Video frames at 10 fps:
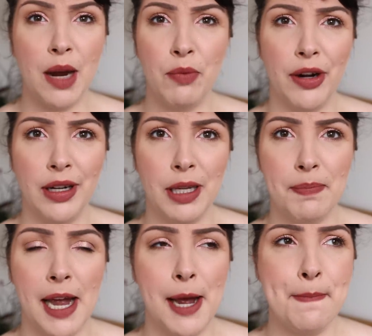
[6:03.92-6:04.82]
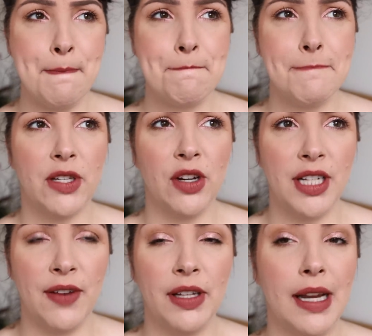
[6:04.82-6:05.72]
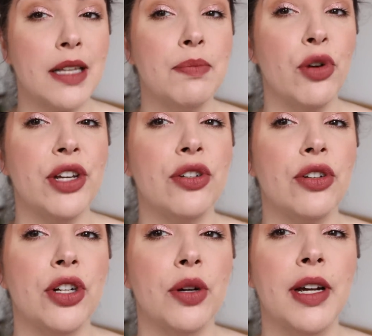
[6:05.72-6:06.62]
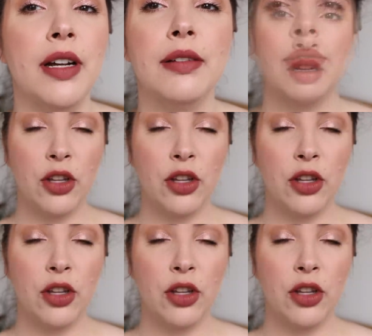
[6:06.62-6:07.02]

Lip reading: I'm wearing a lip balm, so it definitely has moisture to it.